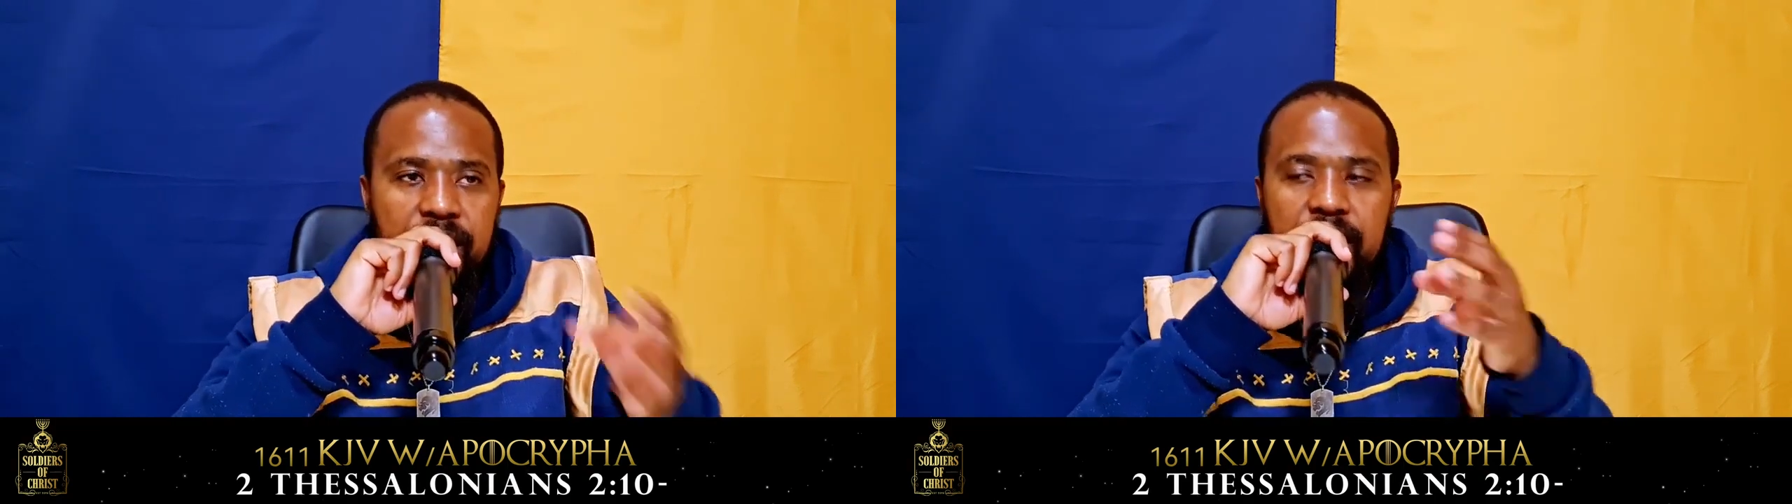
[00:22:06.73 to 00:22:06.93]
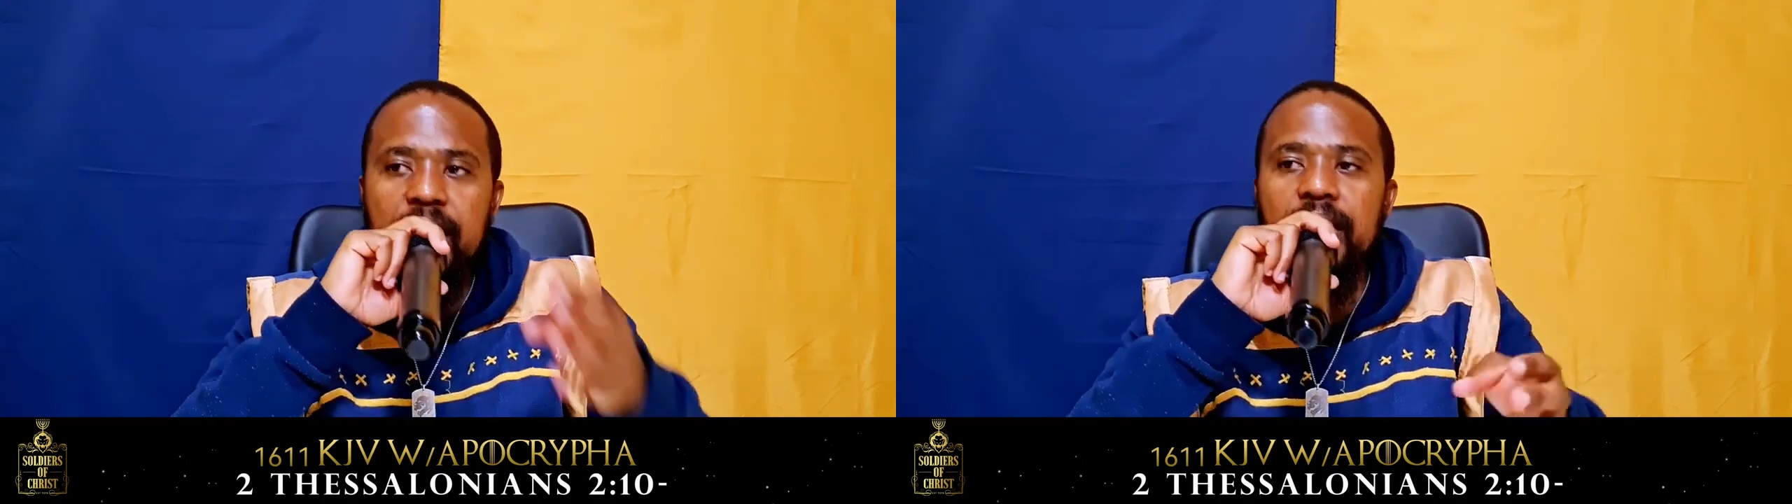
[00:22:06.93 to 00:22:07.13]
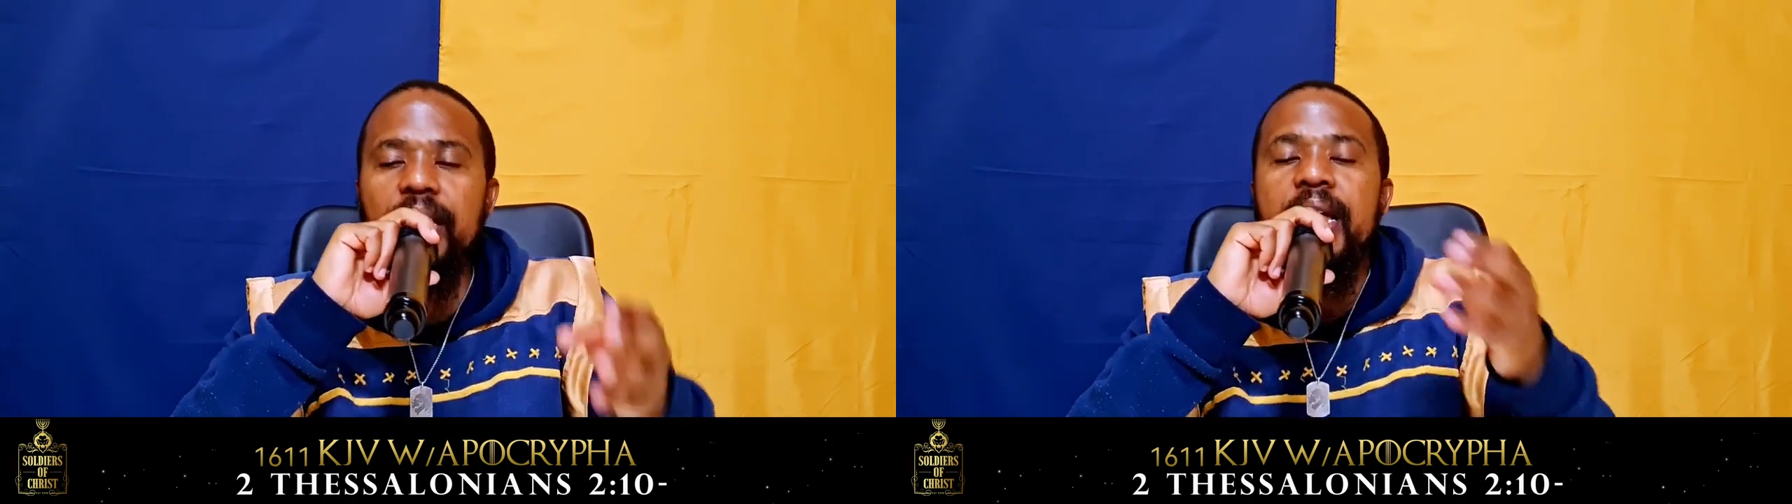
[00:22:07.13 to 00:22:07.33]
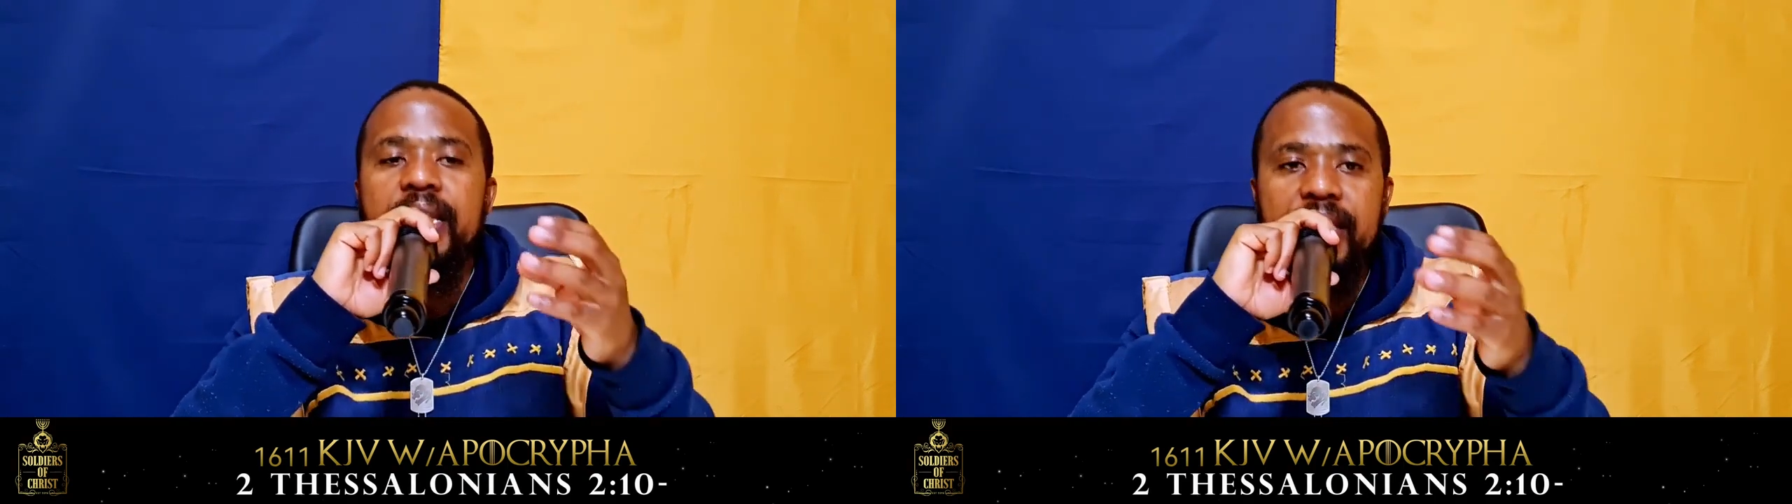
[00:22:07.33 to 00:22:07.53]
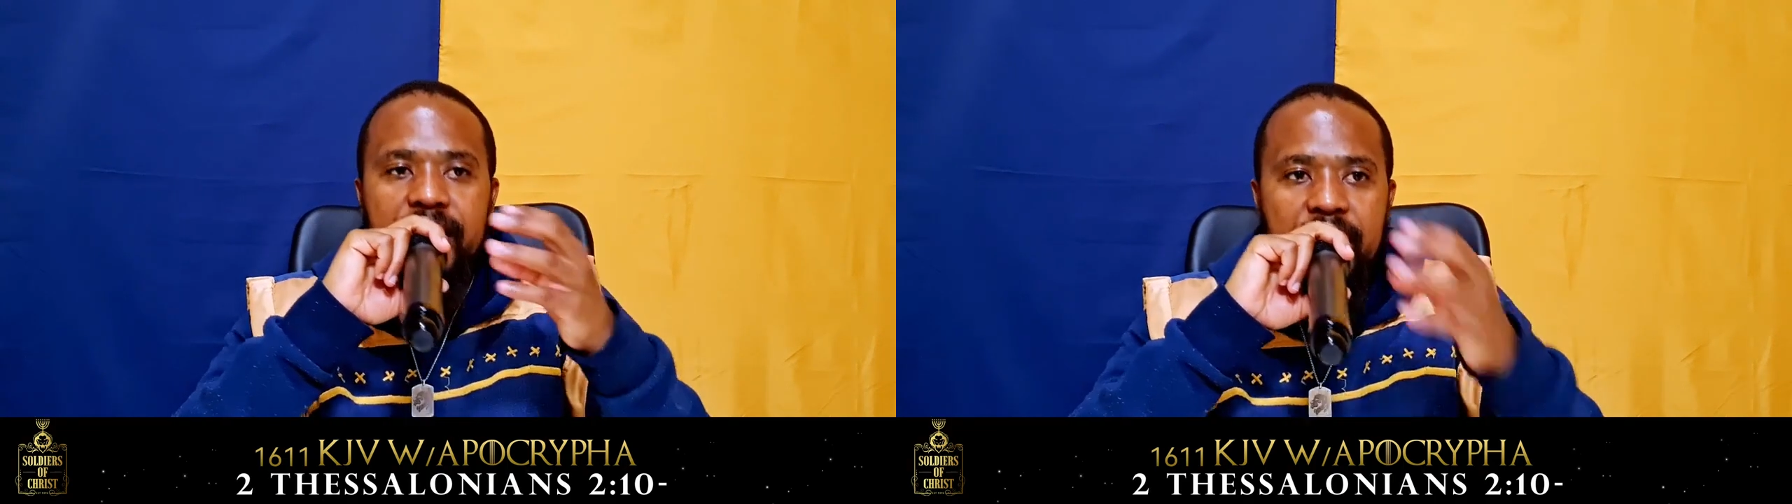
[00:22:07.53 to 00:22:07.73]
sin,
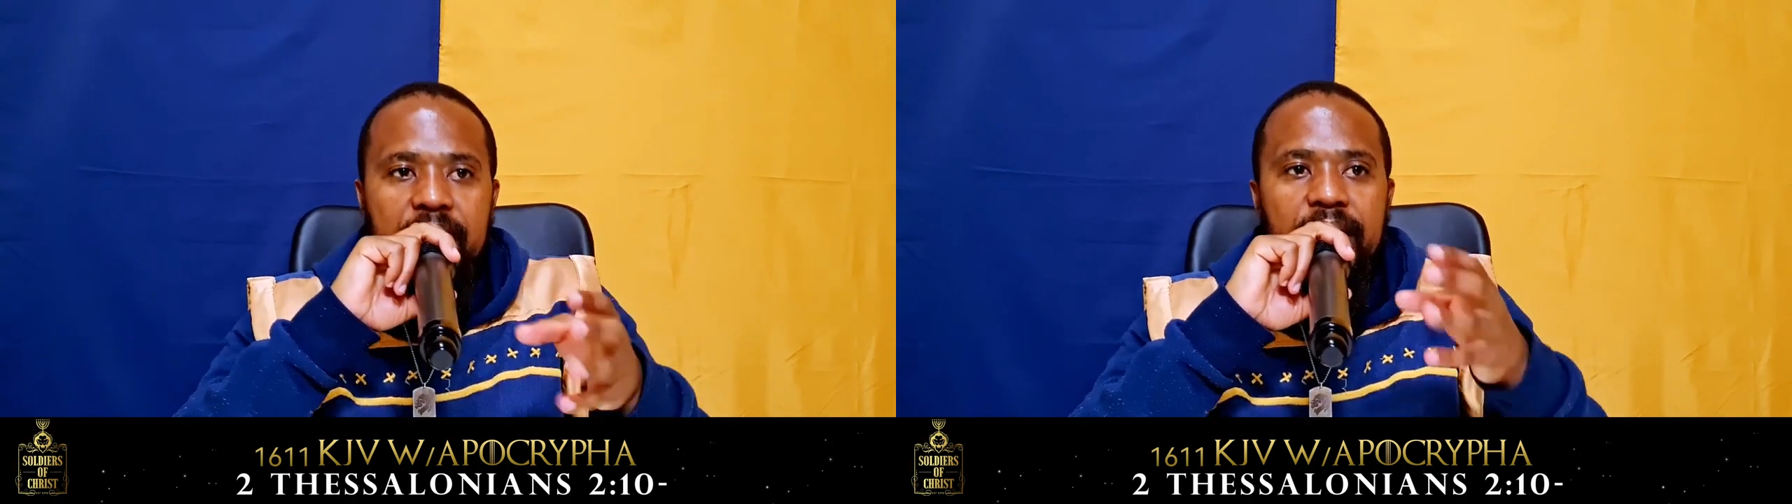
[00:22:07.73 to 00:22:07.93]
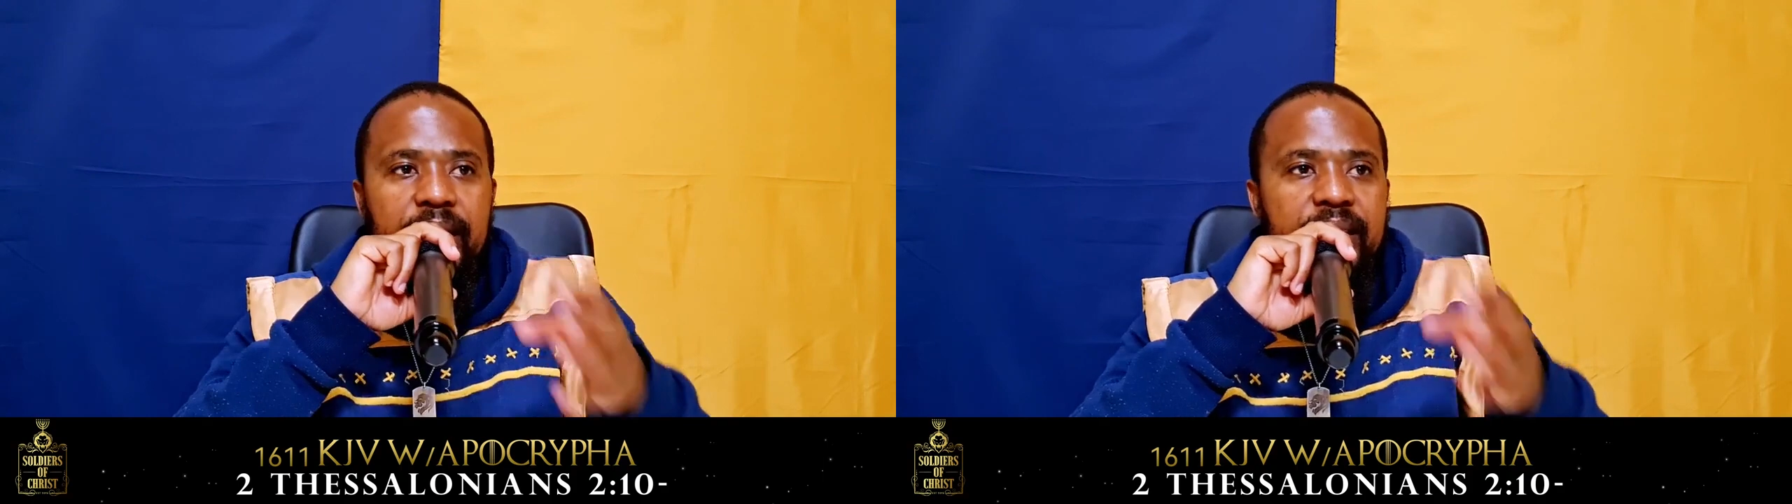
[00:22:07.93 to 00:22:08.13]
sin